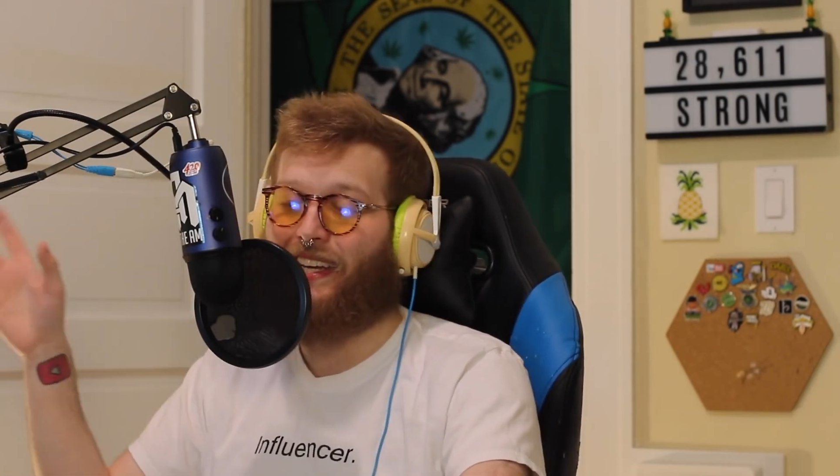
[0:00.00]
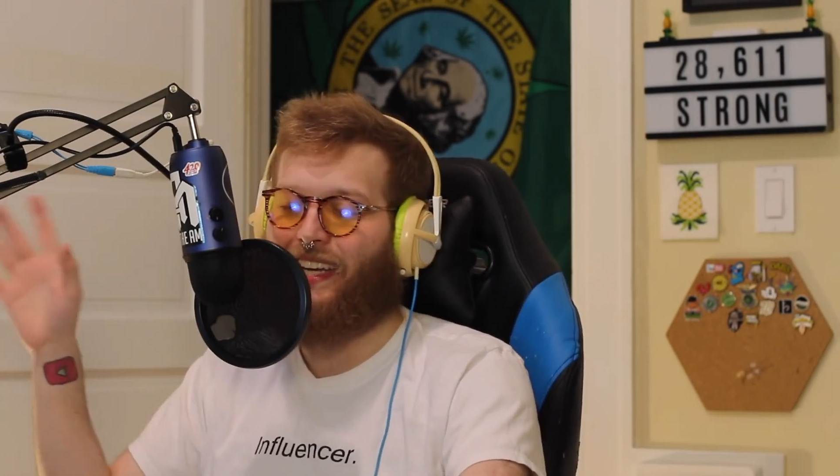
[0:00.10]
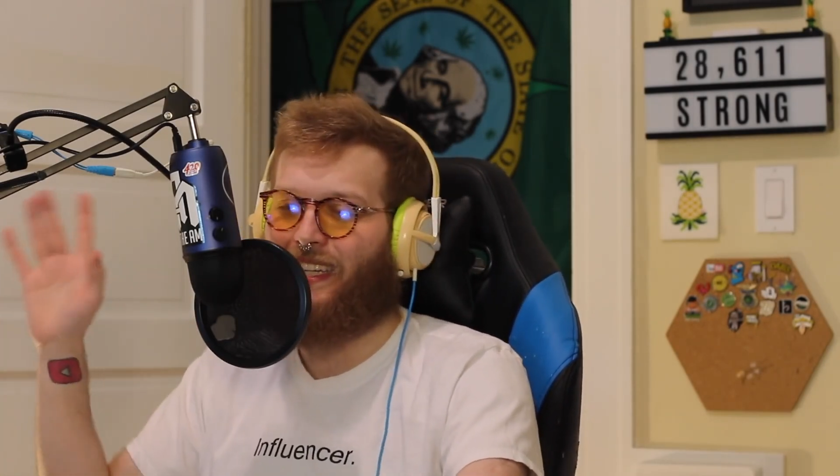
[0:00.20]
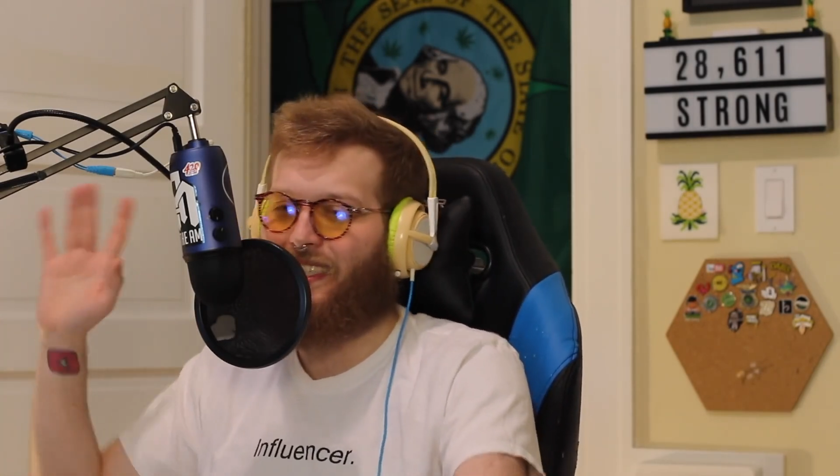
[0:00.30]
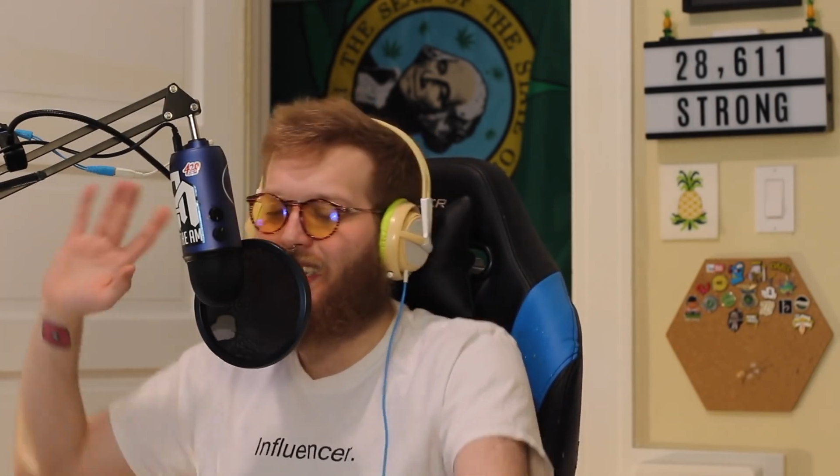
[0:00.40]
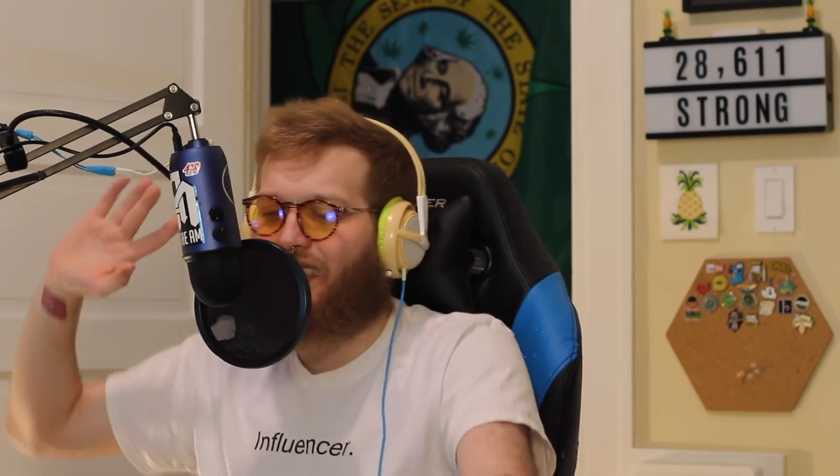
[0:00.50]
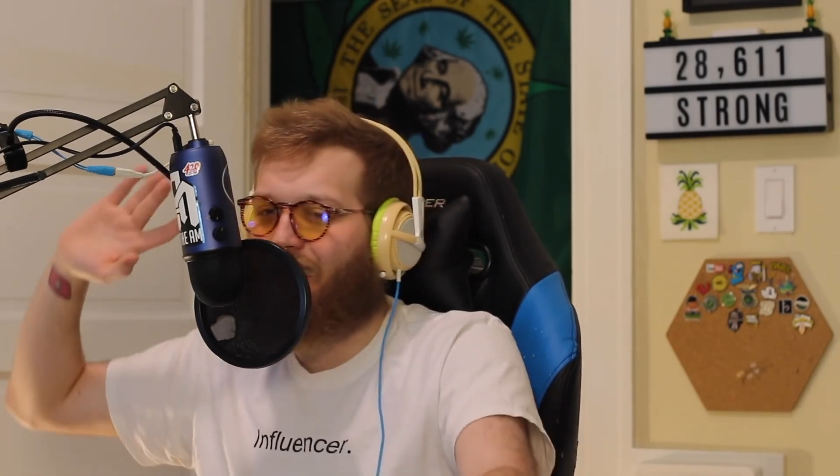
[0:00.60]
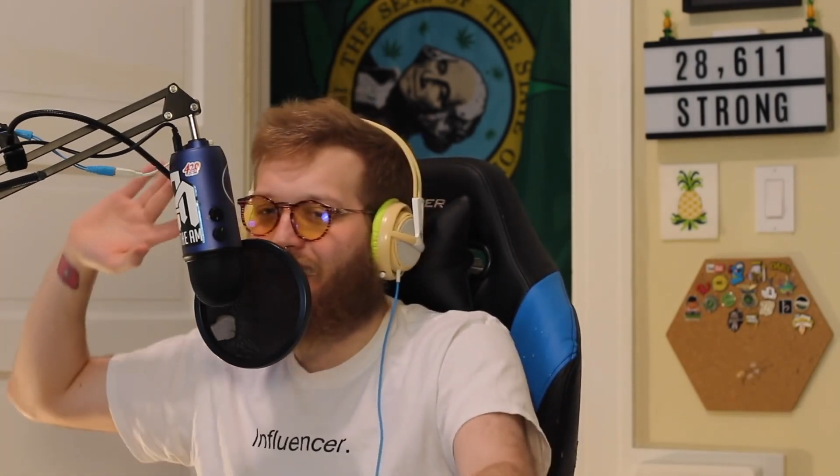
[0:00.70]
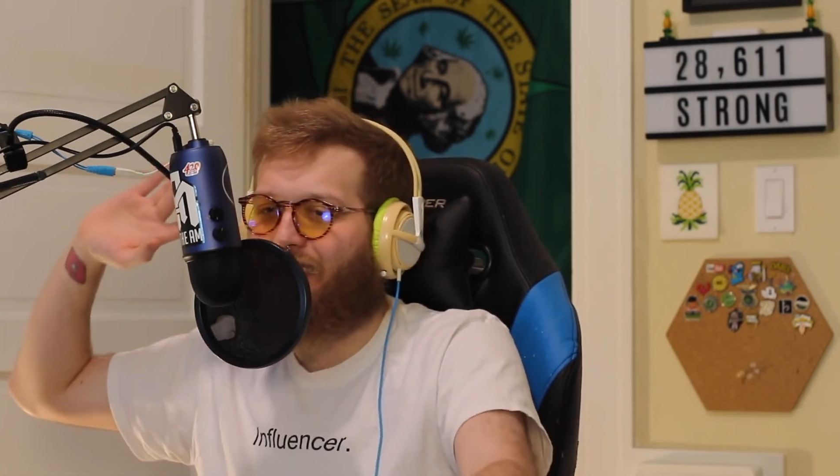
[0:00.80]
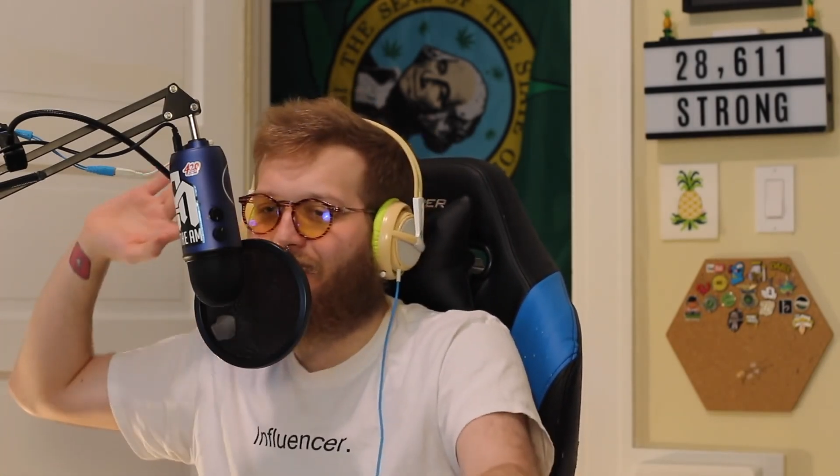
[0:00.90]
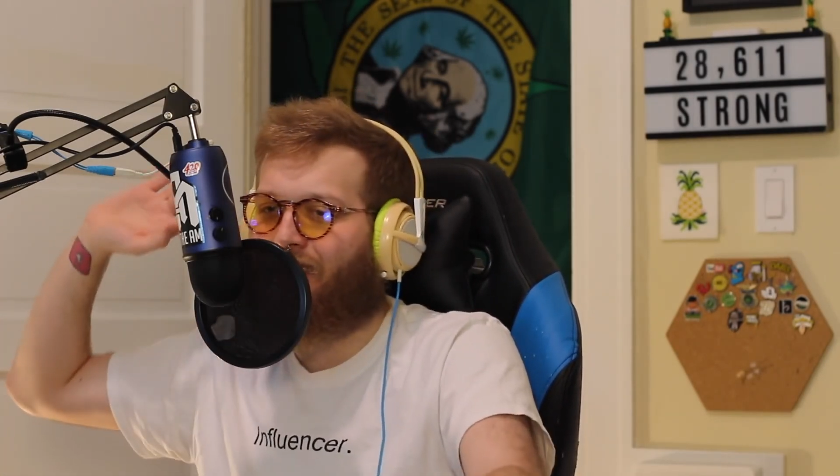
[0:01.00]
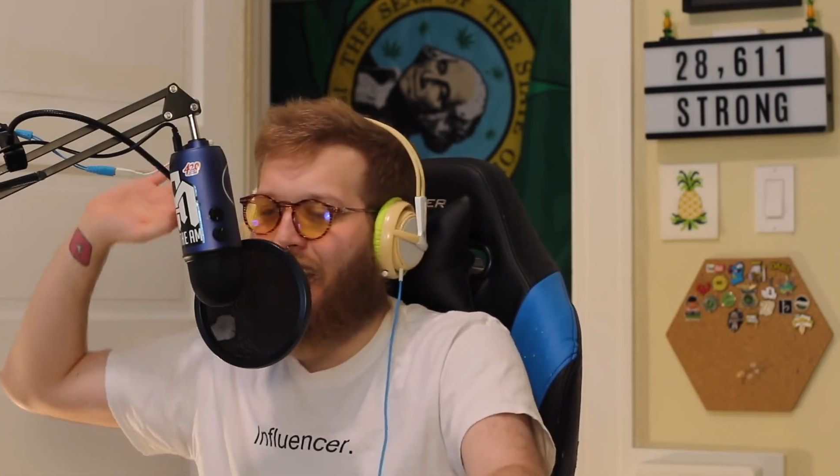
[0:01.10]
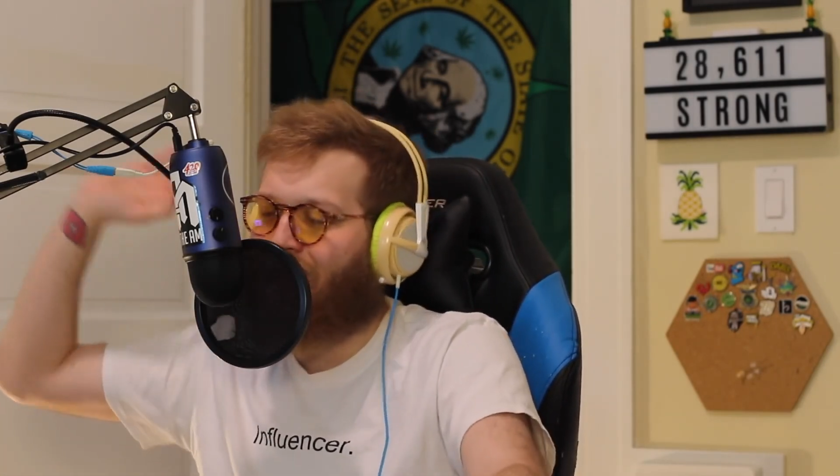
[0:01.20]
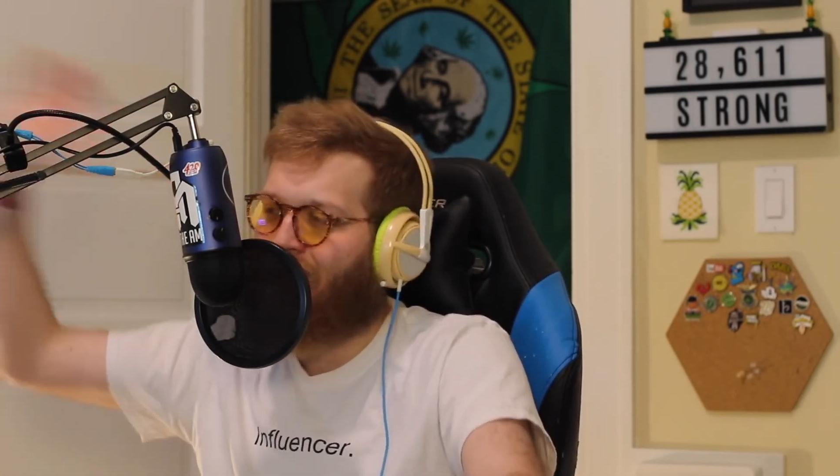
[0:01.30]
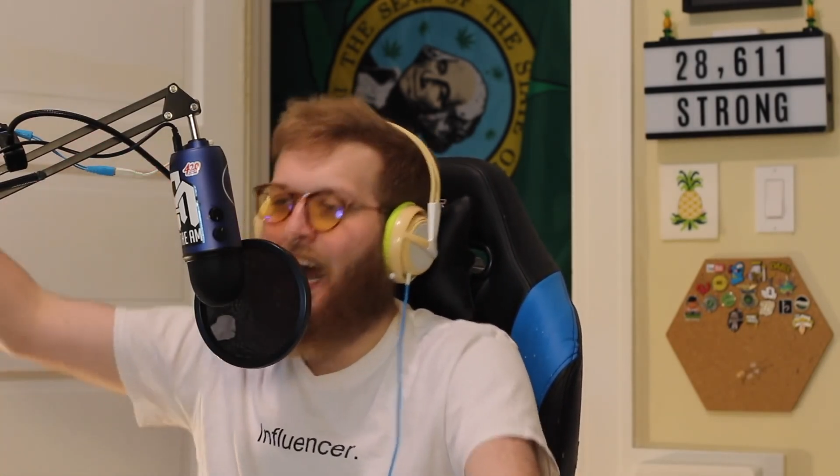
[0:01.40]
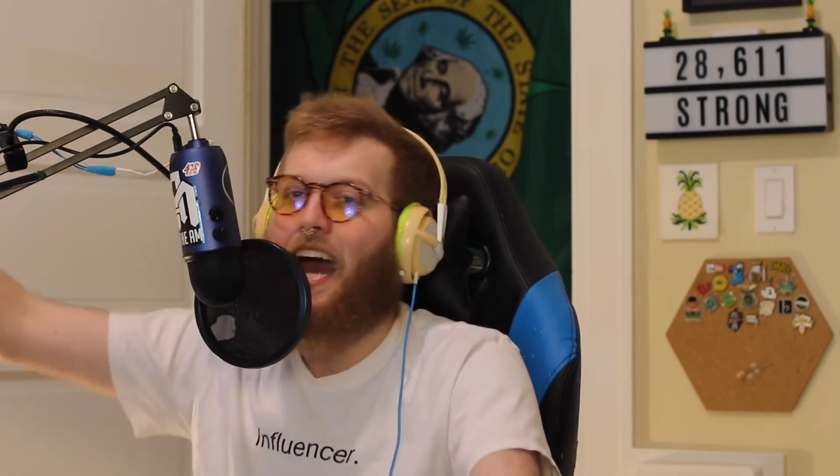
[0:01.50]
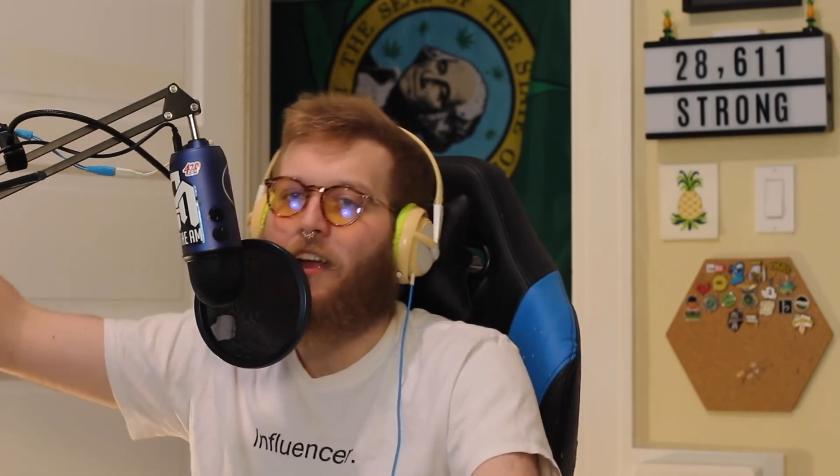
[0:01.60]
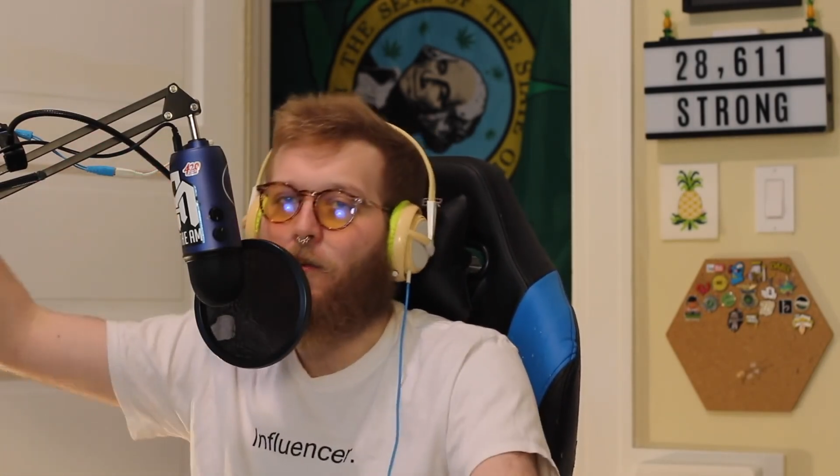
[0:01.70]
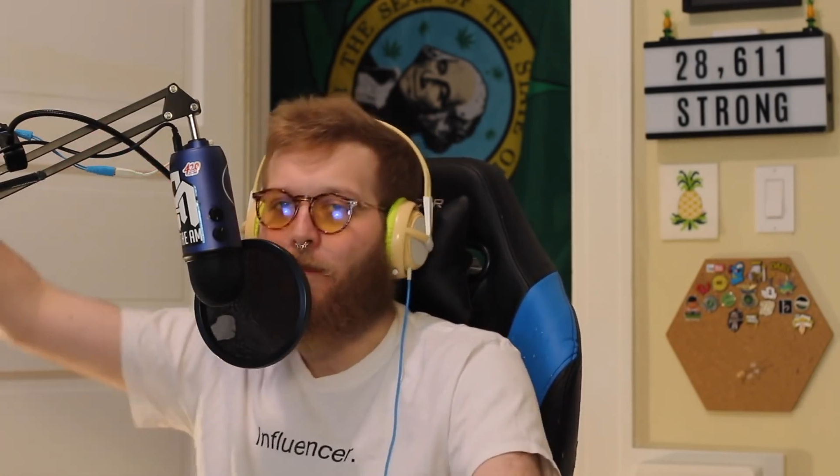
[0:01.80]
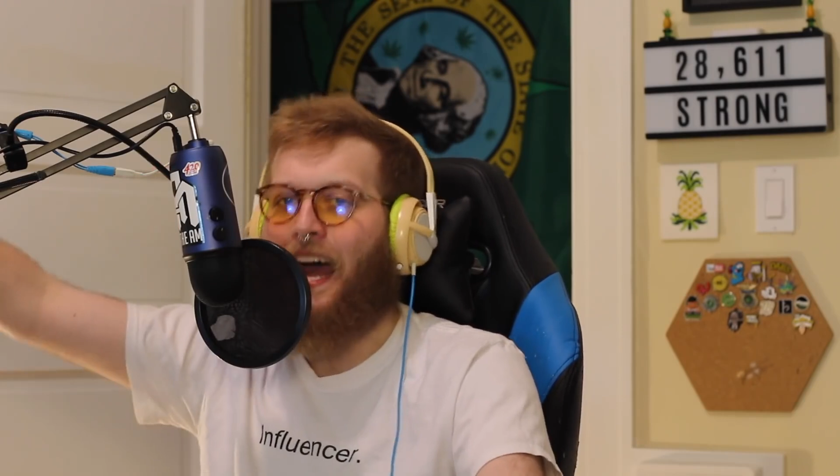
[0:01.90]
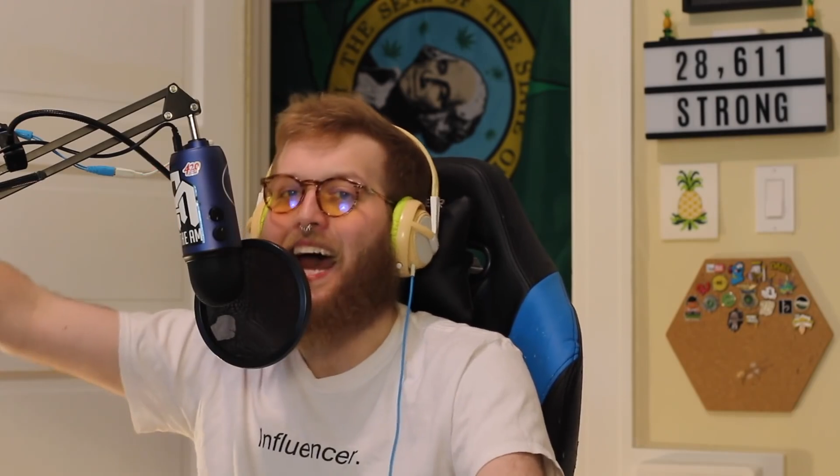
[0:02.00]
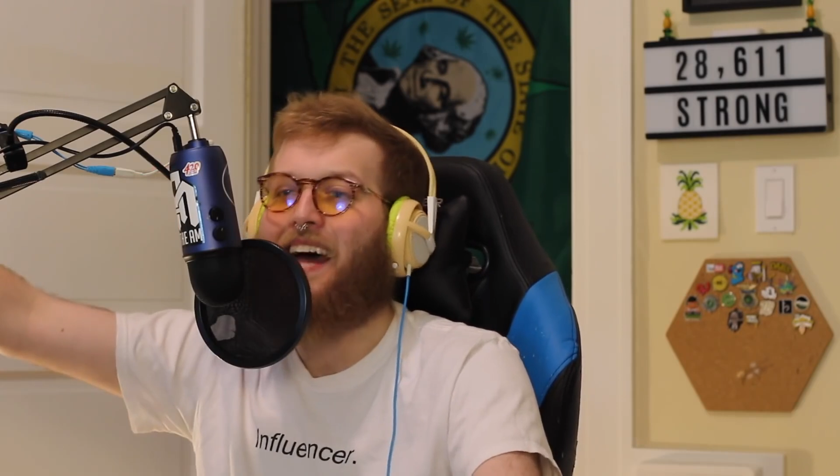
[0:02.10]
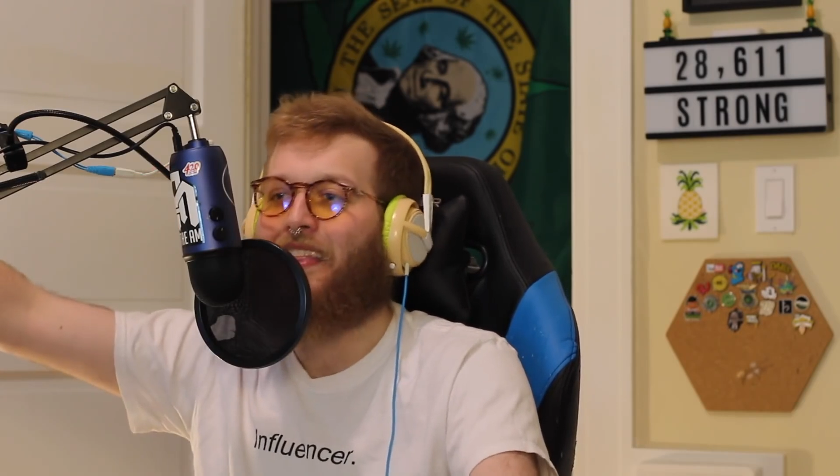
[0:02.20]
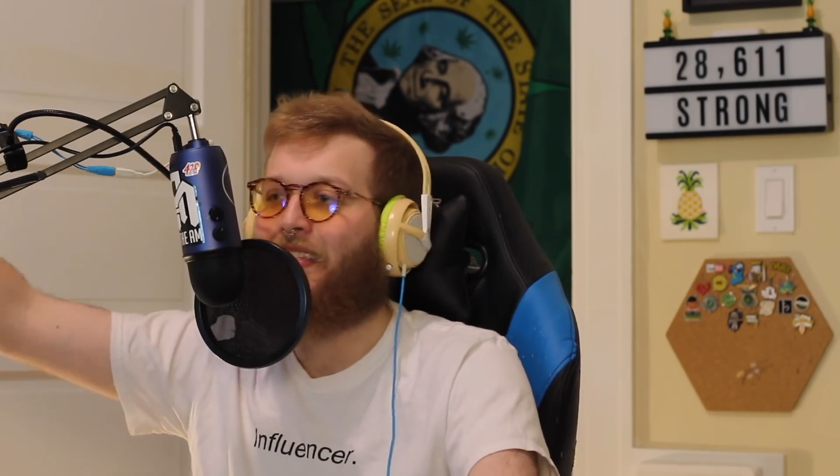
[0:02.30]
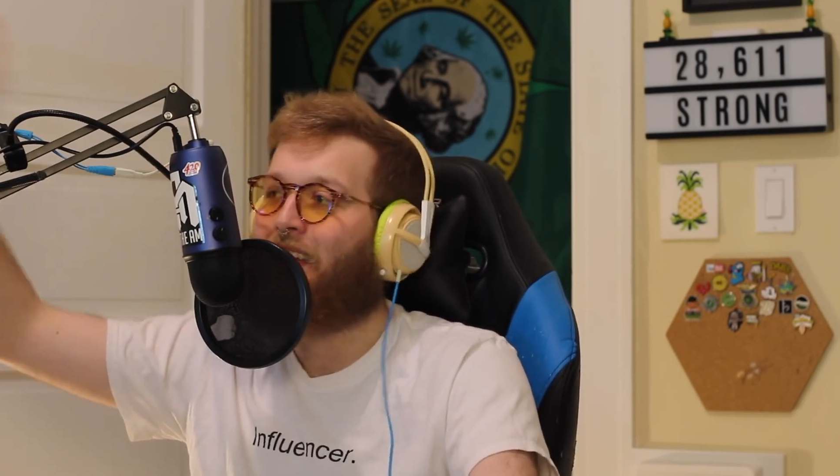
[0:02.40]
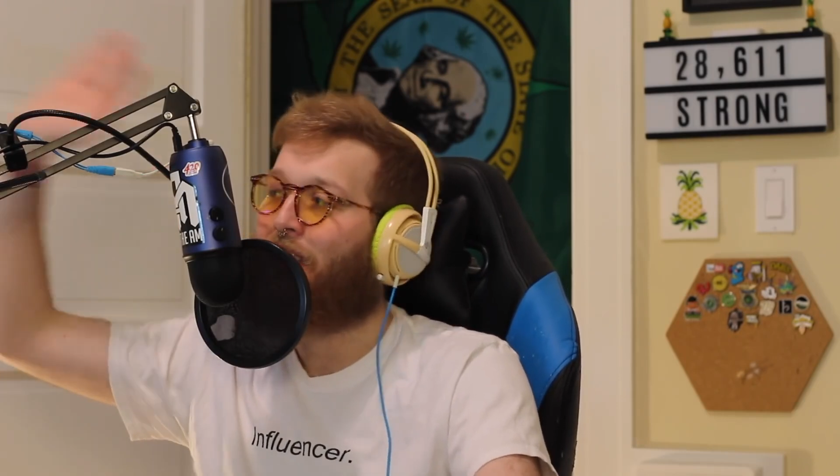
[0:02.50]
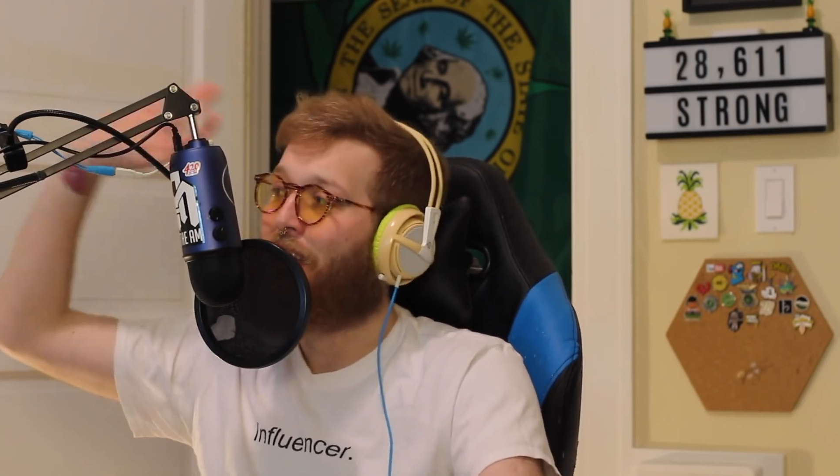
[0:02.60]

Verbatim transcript: It's just that entire path